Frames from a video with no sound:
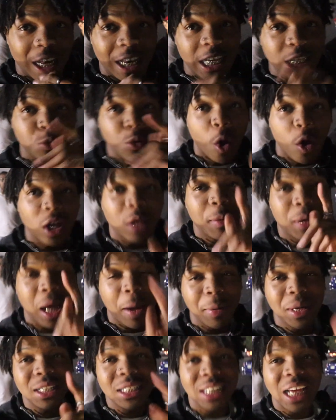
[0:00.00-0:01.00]
This won't keep
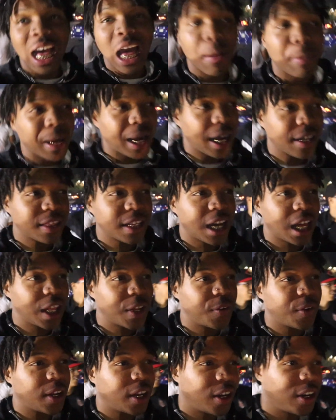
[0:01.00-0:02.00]
coming inside, but I got the other
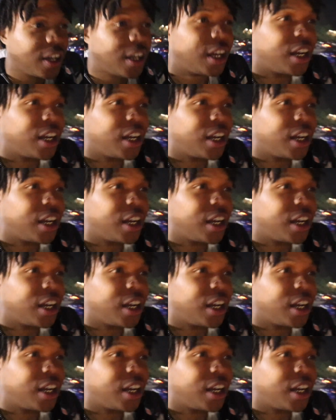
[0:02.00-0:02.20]
one up.